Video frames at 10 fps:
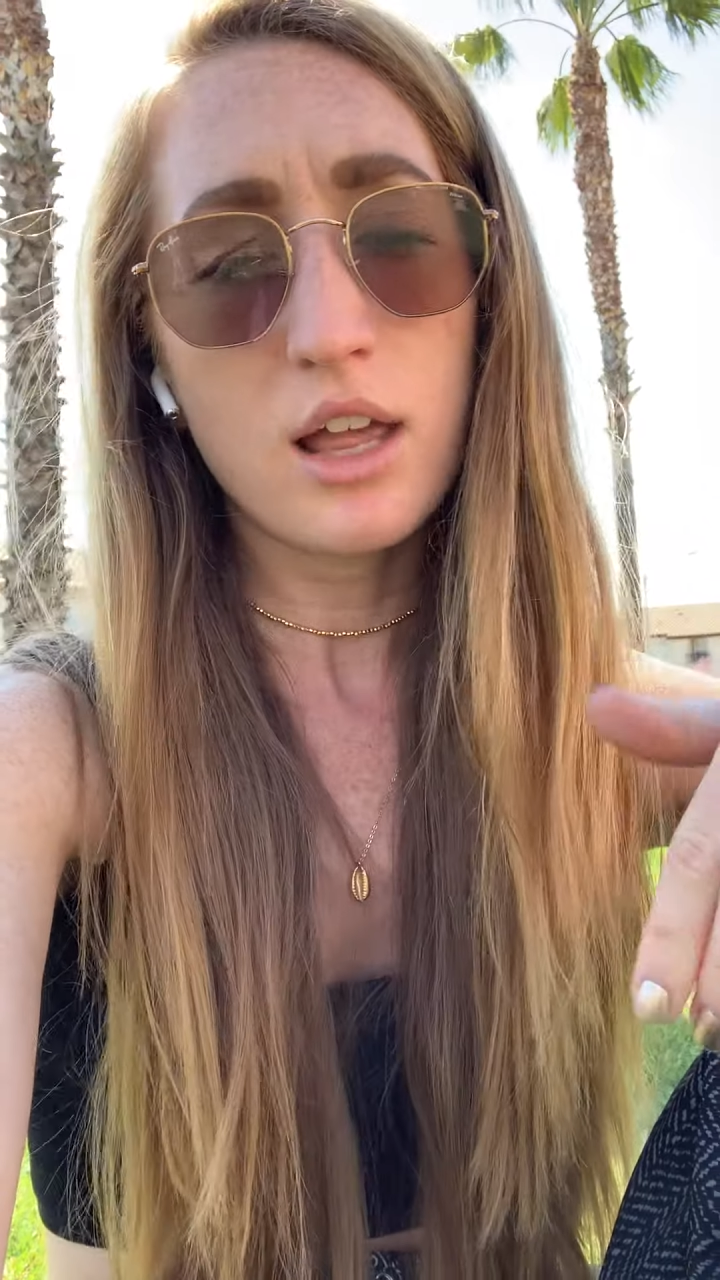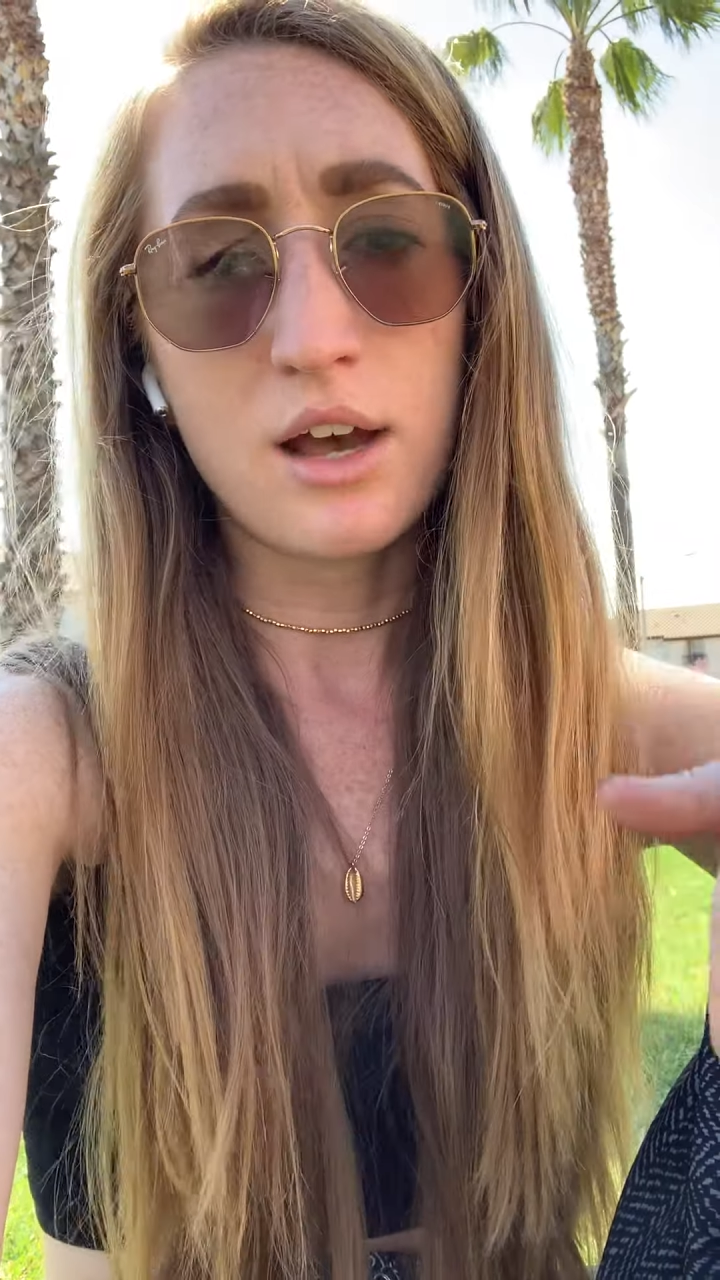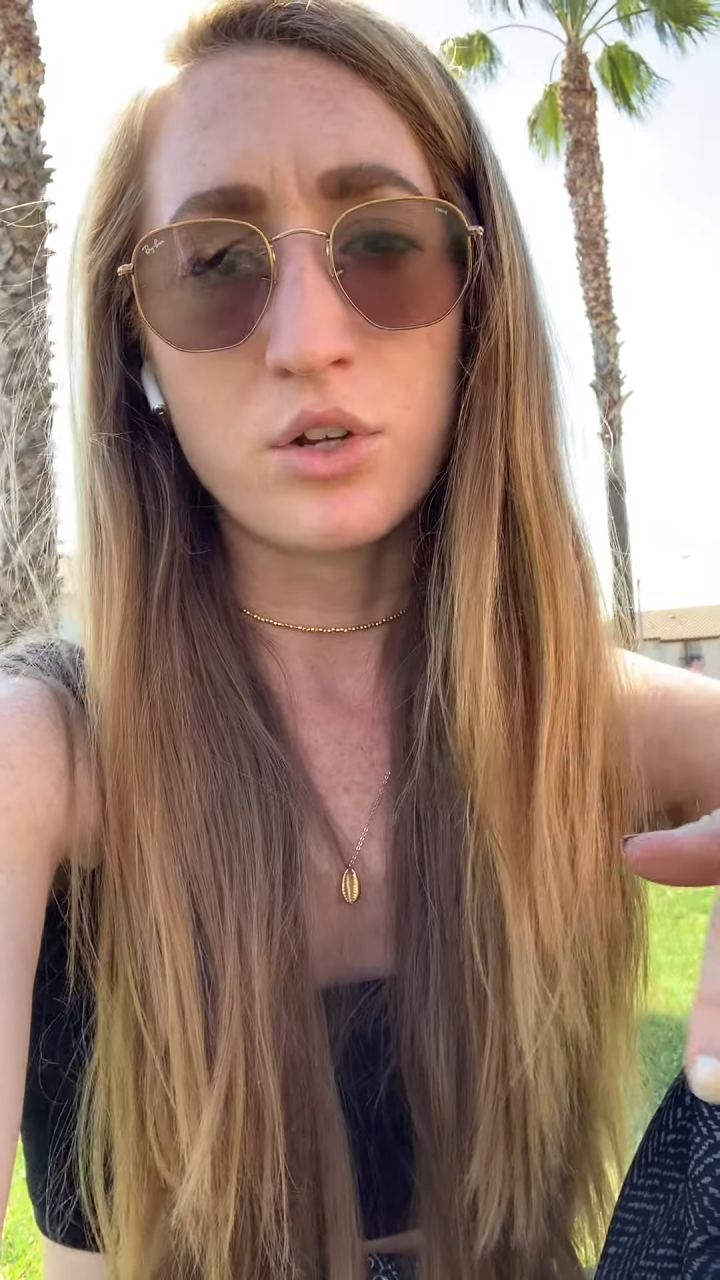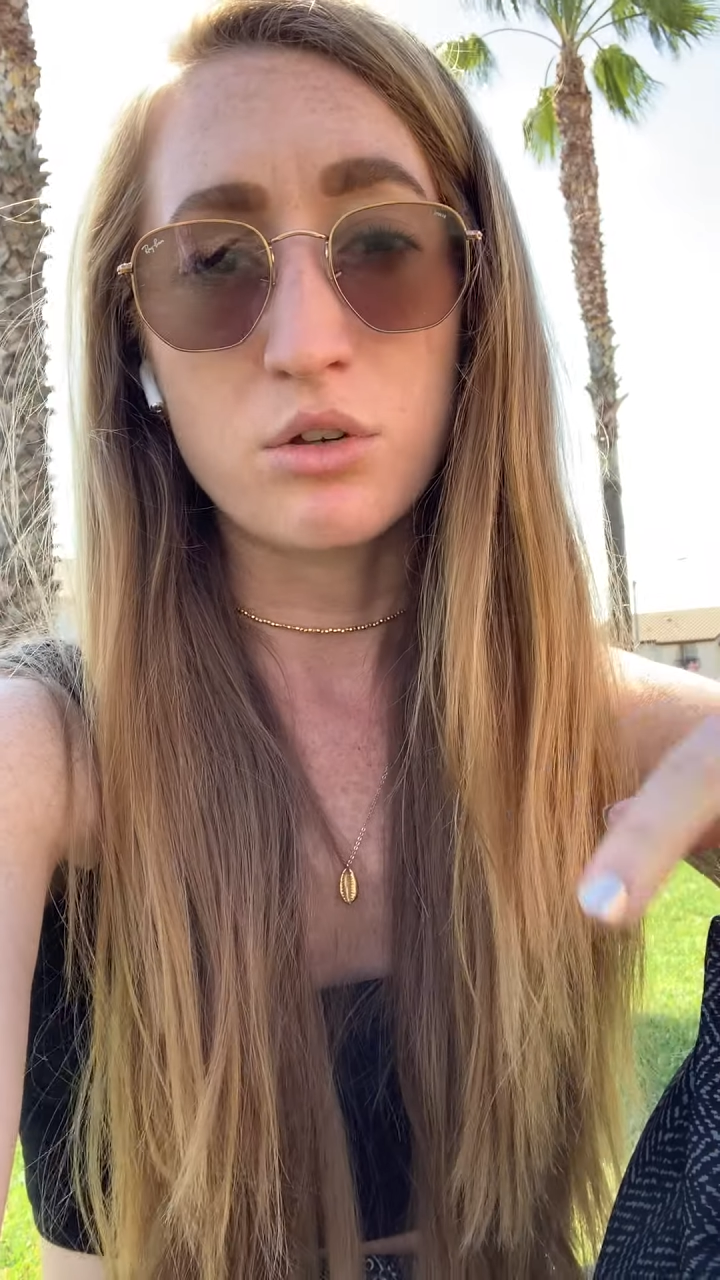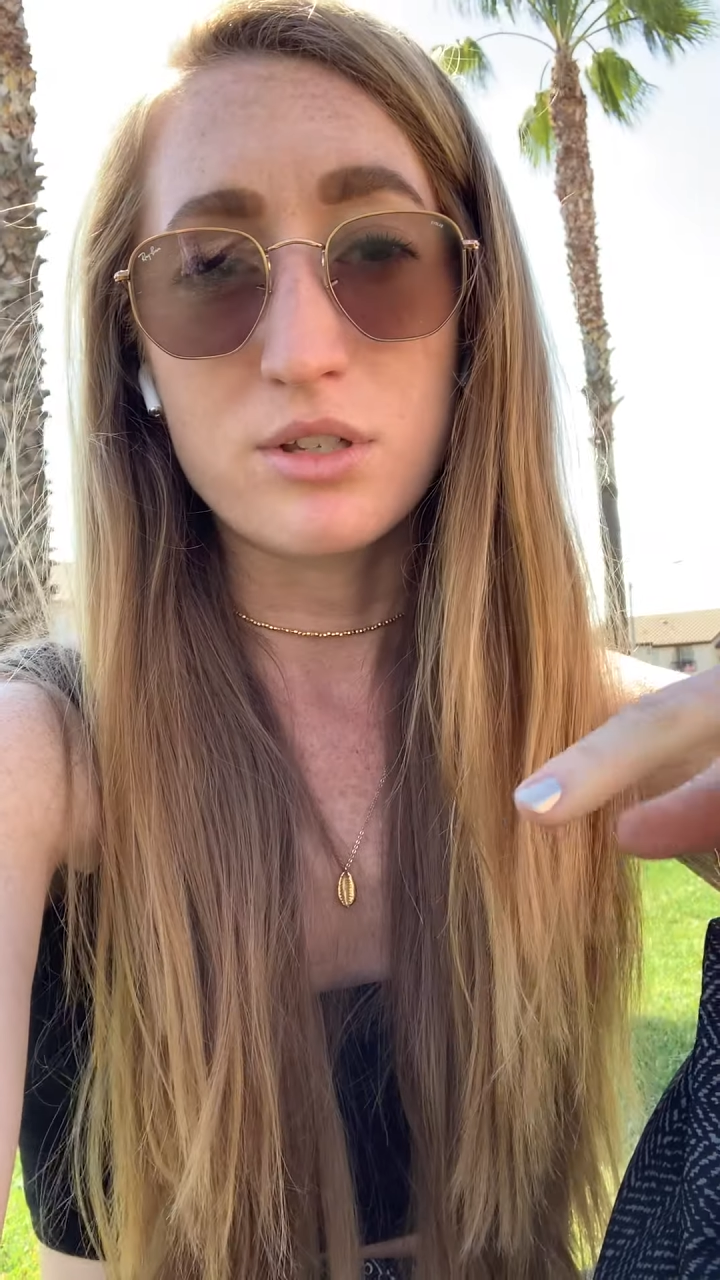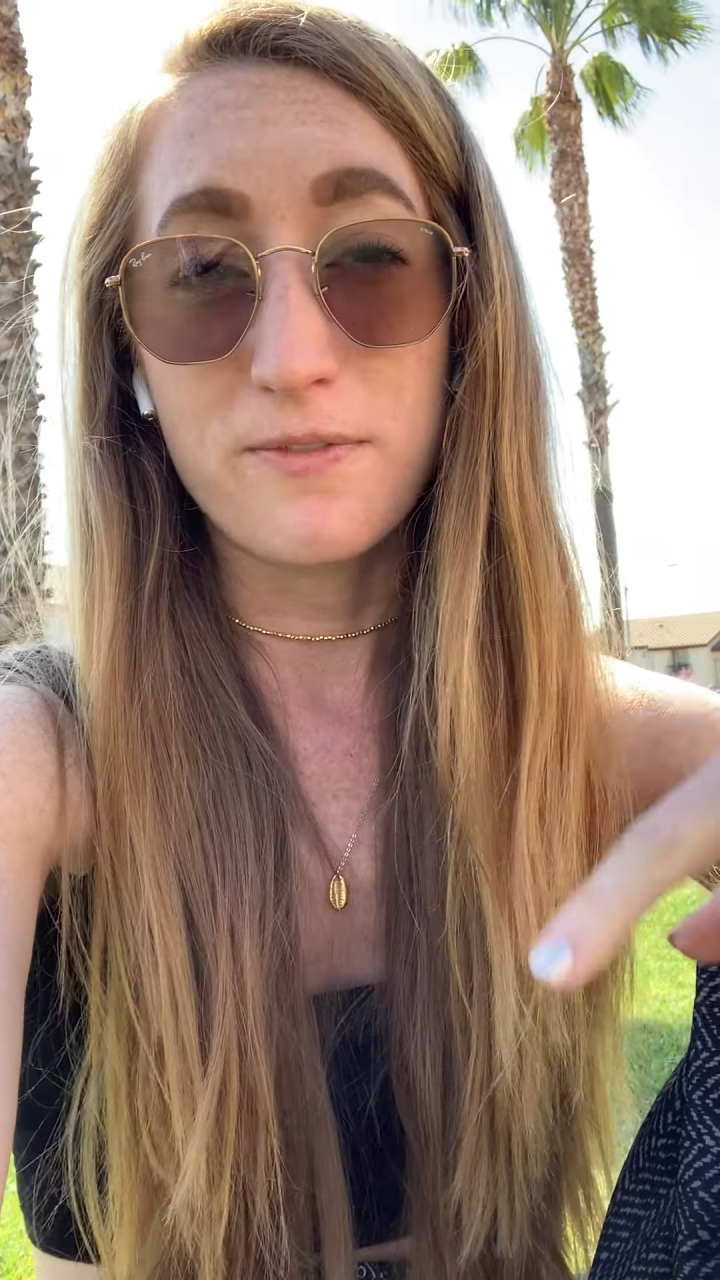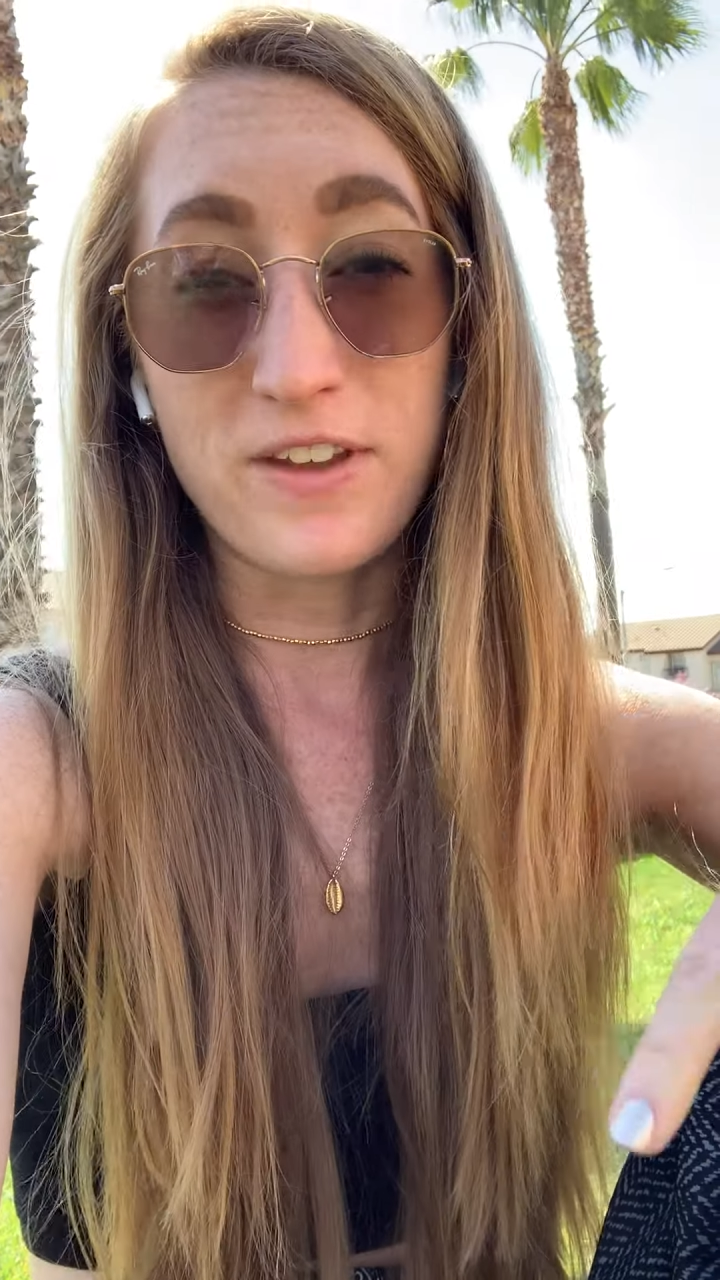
I'll use